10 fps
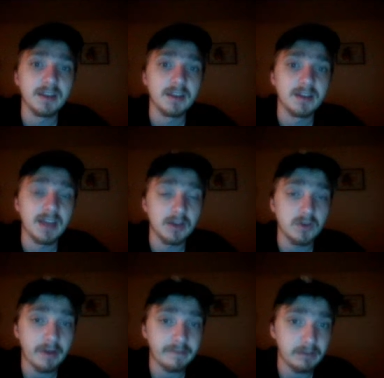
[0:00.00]
Now, you
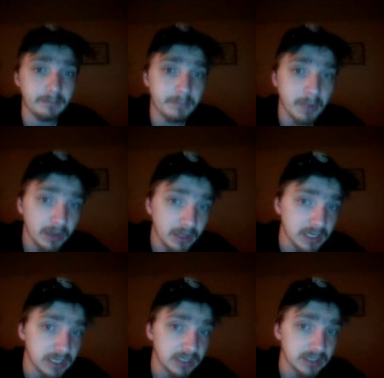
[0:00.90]
have an
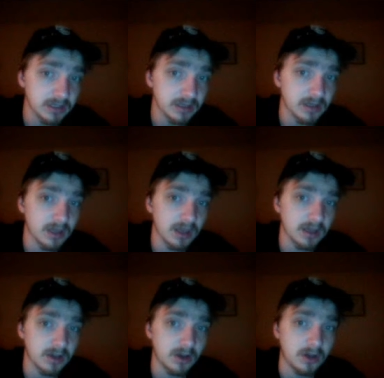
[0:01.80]
ability
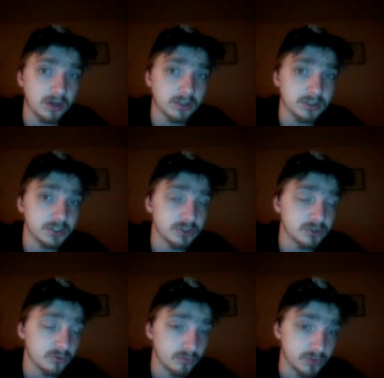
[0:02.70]
called
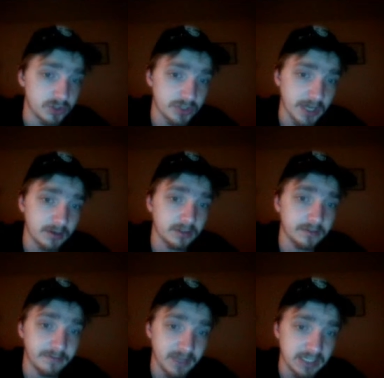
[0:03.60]
Channel
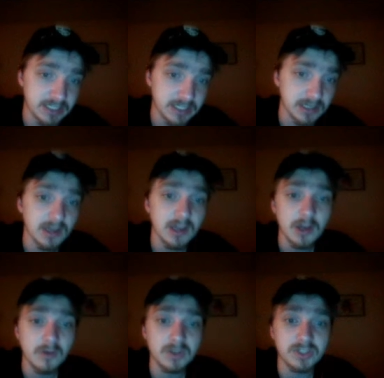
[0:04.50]
Divinity,
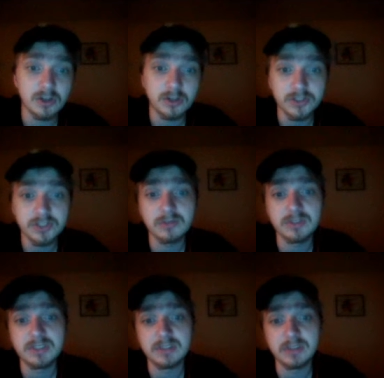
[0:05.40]
which also
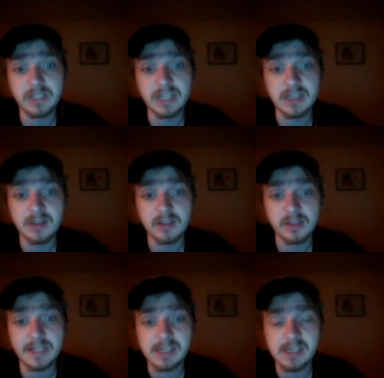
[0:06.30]
is
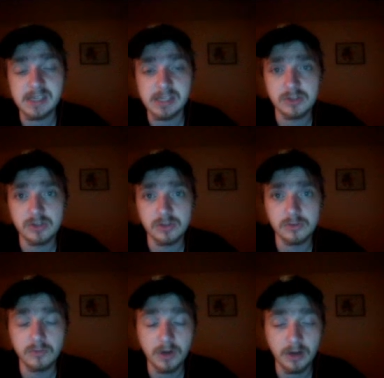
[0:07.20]
linking into
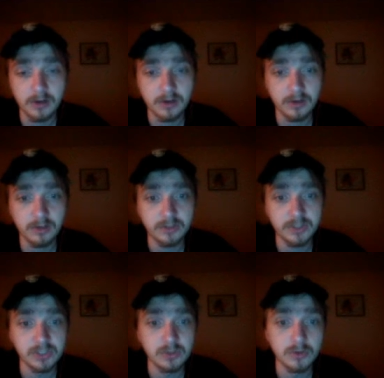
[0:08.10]
what are called
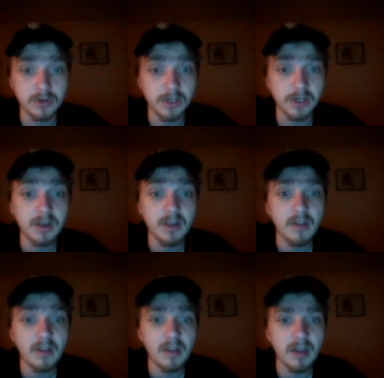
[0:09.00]
your
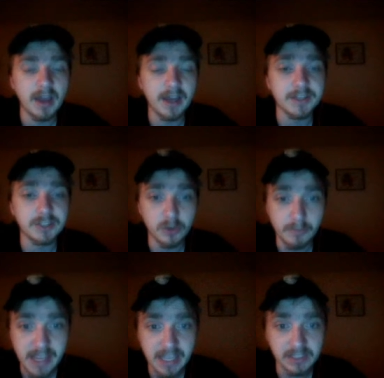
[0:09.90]
uh,
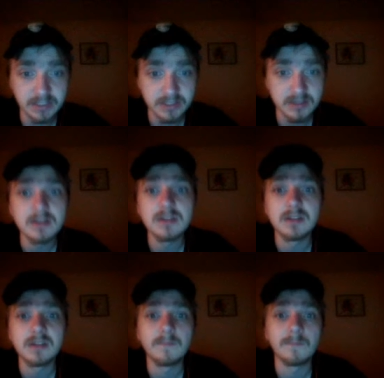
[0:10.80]
domains.
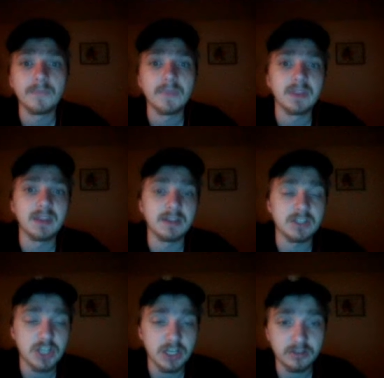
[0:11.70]
Now, the
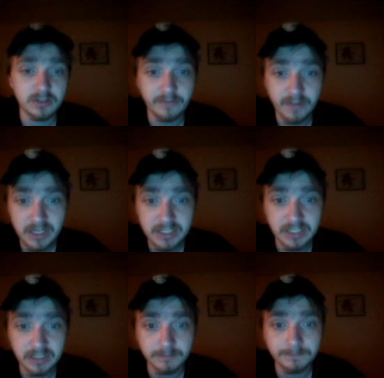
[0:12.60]
Channel Divinity